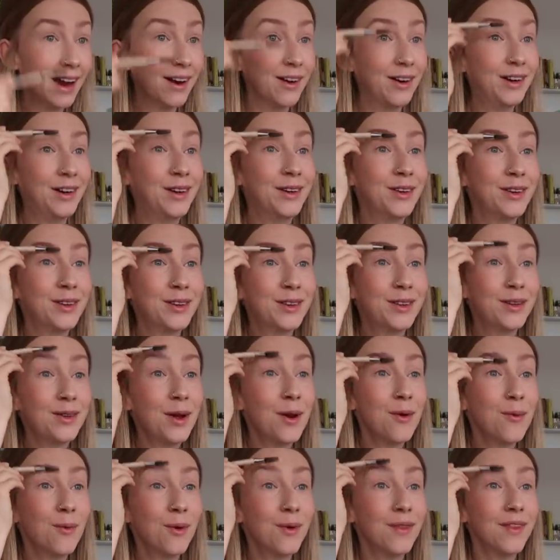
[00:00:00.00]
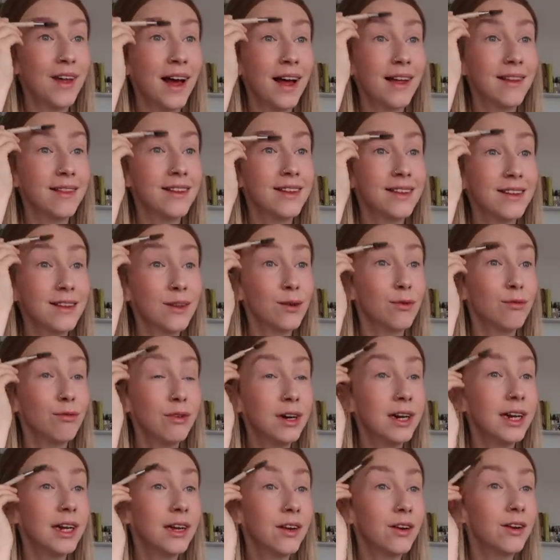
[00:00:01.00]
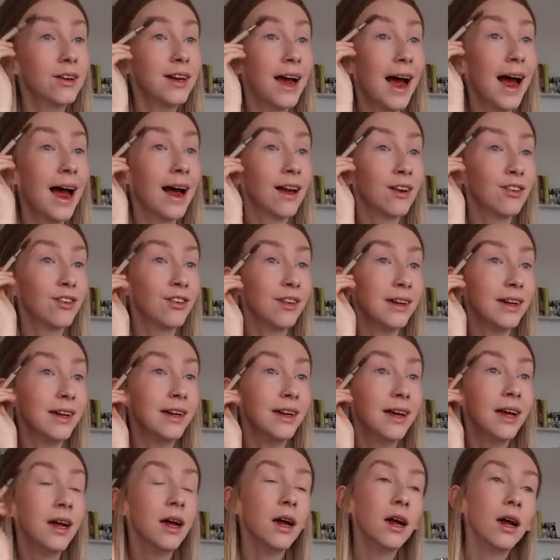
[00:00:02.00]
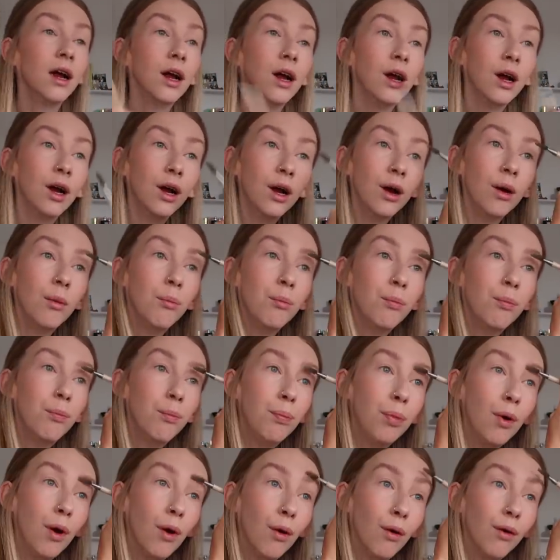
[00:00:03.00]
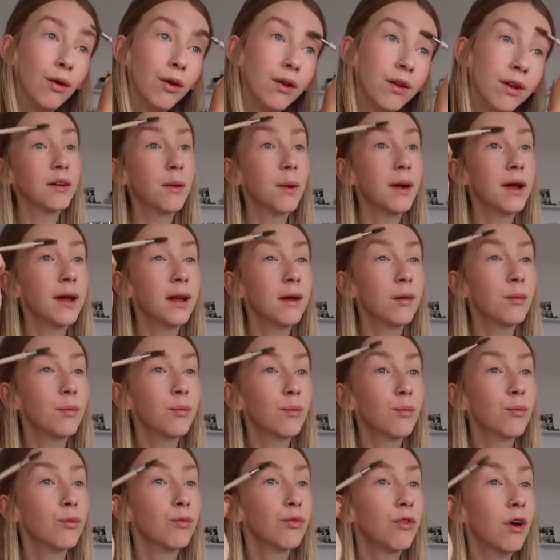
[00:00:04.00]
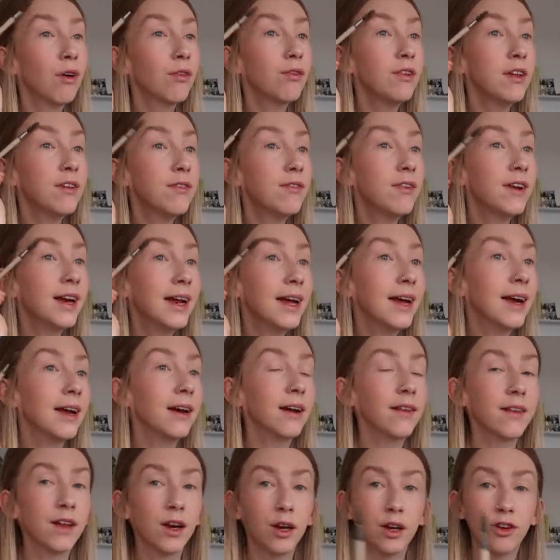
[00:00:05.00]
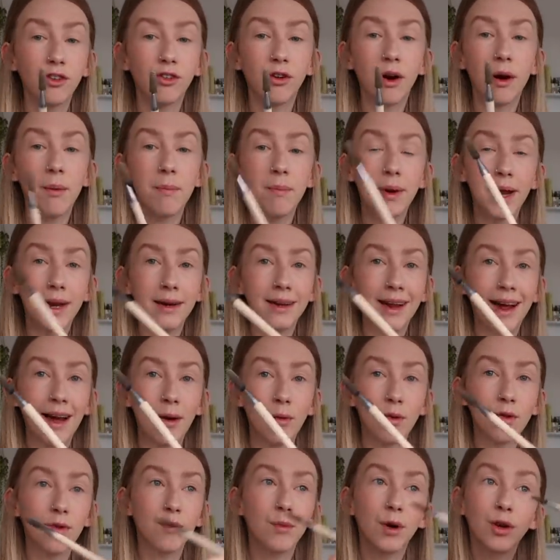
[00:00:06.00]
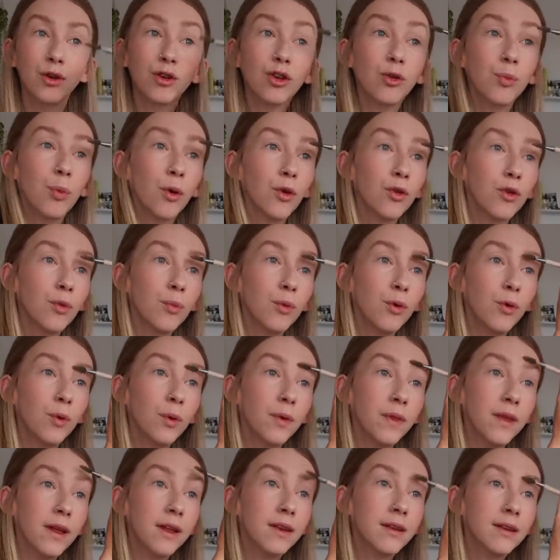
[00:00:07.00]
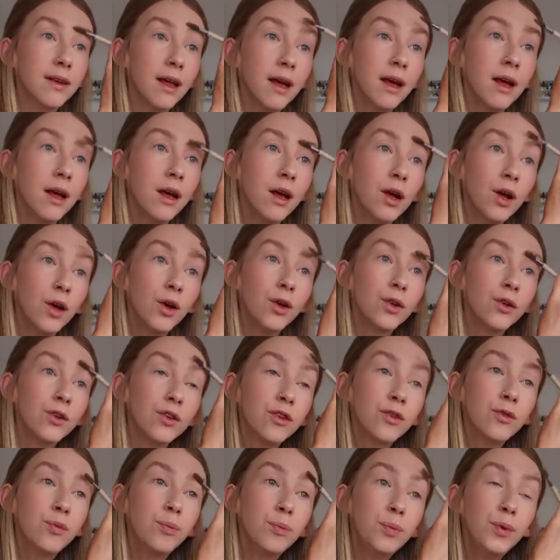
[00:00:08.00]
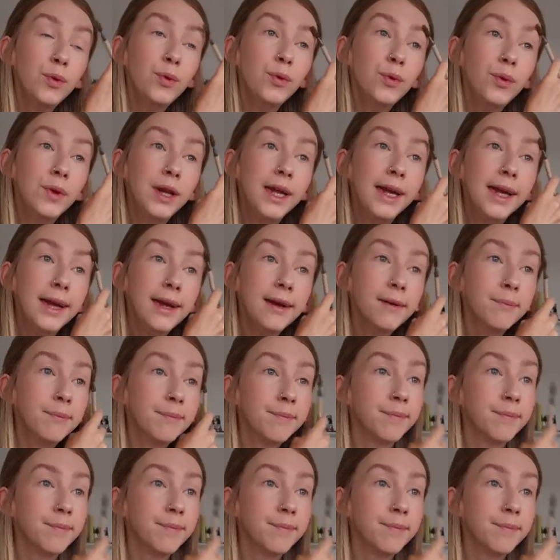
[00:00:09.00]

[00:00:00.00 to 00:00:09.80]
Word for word: and I just don't want that and this is a really good ashy blonde. So I roughly fill it in and then I try and blend out as much as possible with this spoolie.